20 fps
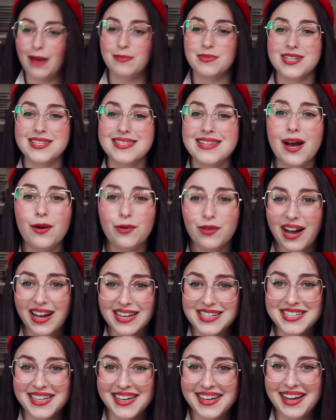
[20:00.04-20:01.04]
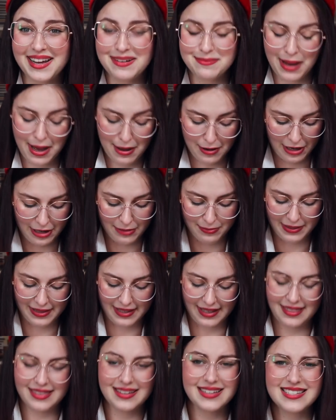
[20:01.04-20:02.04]
I'm just now gushing about it, but
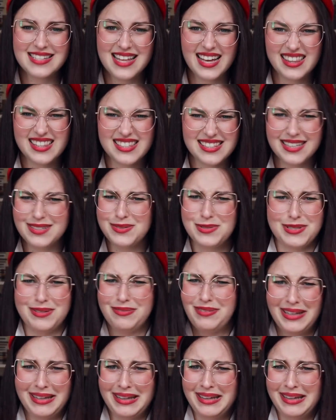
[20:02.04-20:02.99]
like things like this, I just